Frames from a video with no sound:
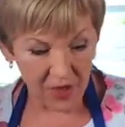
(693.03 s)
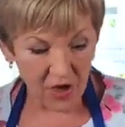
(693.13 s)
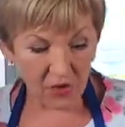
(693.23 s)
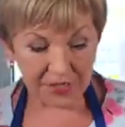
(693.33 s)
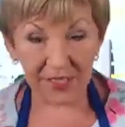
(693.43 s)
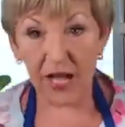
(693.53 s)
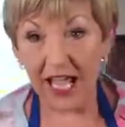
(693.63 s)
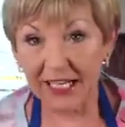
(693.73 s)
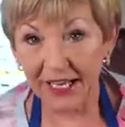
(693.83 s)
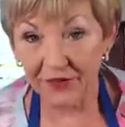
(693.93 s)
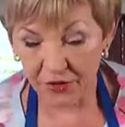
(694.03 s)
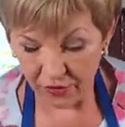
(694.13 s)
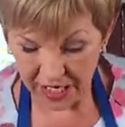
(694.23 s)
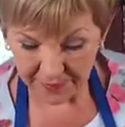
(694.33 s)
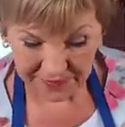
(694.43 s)
All right, so 800
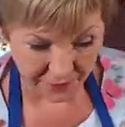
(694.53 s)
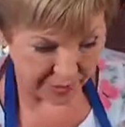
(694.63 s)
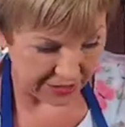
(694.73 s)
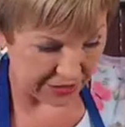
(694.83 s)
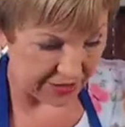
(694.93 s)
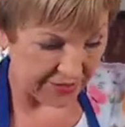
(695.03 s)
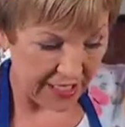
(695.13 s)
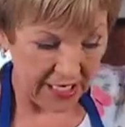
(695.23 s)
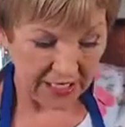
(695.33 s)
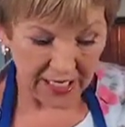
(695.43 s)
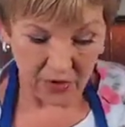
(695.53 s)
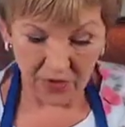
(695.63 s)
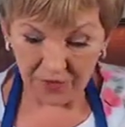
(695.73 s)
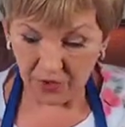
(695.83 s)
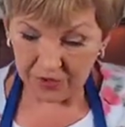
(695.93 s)
grams of peaches. Now
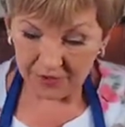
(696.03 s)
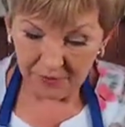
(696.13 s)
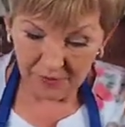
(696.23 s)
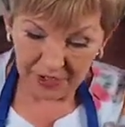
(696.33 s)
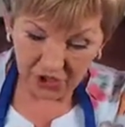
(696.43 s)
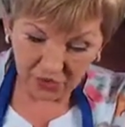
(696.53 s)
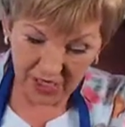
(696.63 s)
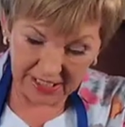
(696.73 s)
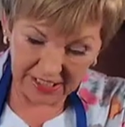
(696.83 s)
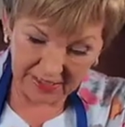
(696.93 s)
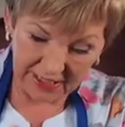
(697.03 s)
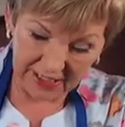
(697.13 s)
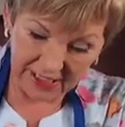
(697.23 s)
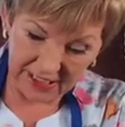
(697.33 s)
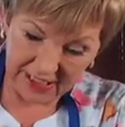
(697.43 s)
I've got my draining thing
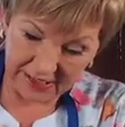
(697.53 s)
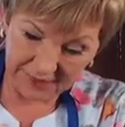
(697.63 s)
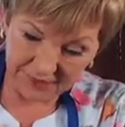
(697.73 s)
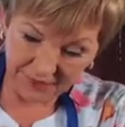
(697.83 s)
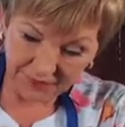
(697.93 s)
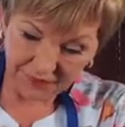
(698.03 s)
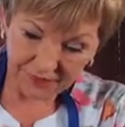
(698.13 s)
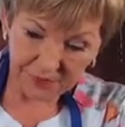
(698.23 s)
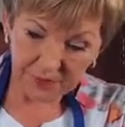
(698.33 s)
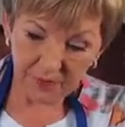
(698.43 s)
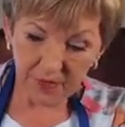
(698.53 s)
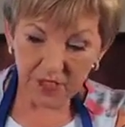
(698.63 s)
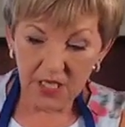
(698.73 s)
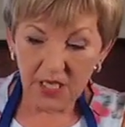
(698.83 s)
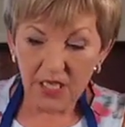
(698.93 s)
here.
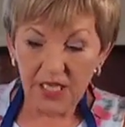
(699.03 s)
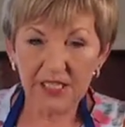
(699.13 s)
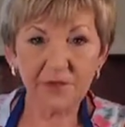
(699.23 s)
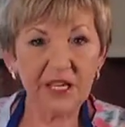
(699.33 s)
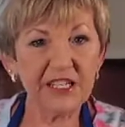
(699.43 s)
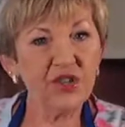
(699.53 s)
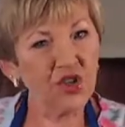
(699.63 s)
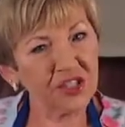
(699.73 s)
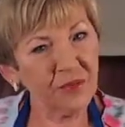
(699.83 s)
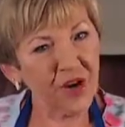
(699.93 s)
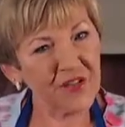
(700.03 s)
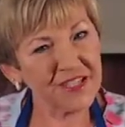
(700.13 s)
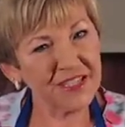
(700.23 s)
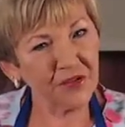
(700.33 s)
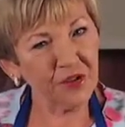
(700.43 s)
It's better not to buy the
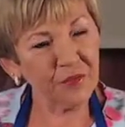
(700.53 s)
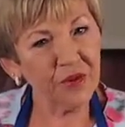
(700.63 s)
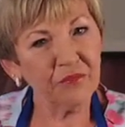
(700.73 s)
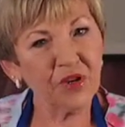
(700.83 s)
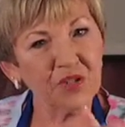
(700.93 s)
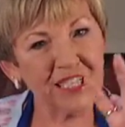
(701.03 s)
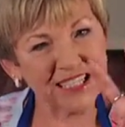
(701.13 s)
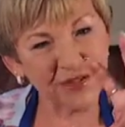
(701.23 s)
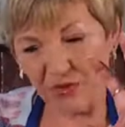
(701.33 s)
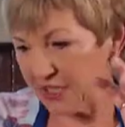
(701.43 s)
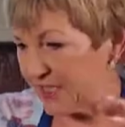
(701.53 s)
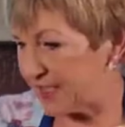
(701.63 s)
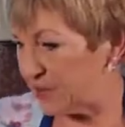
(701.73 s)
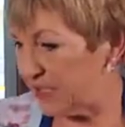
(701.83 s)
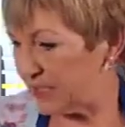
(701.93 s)
syrup because that's really
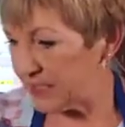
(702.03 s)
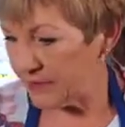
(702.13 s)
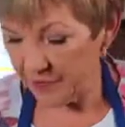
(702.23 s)
sweet.